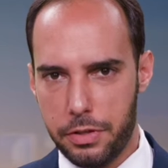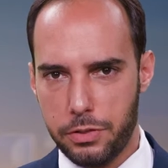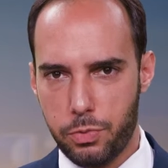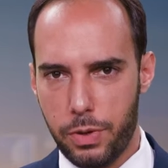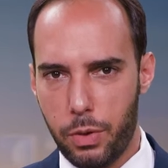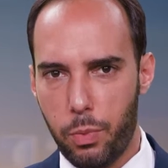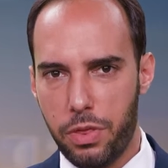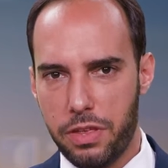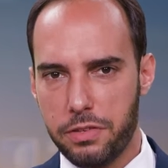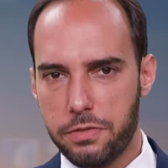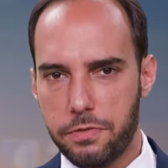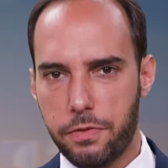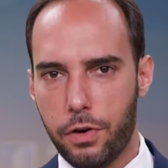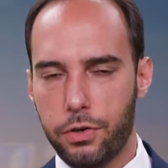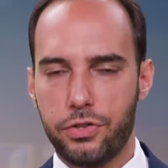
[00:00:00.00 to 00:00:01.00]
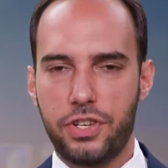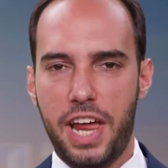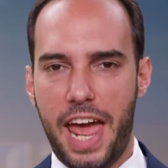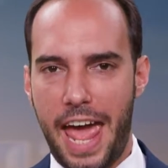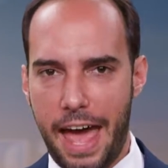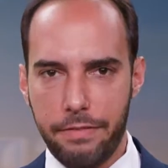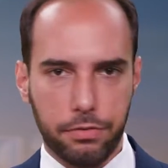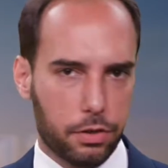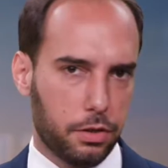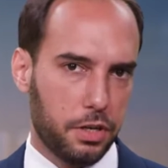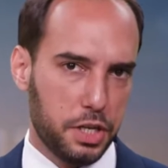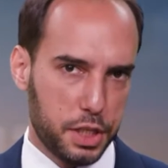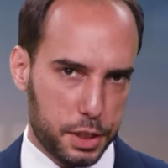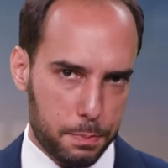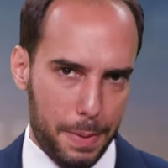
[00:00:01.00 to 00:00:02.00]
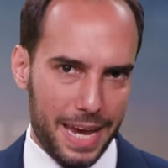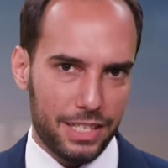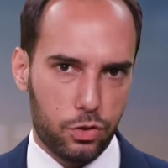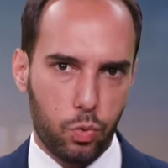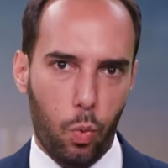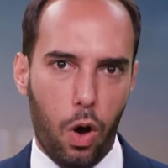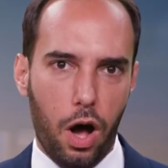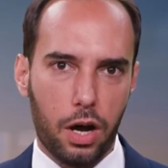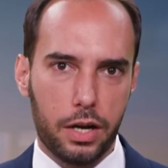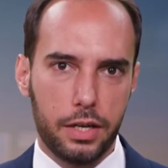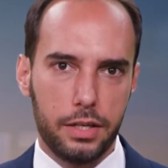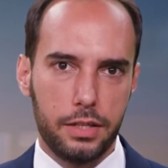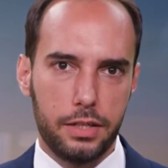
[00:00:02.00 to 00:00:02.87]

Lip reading: this week with its first ever spacewalk.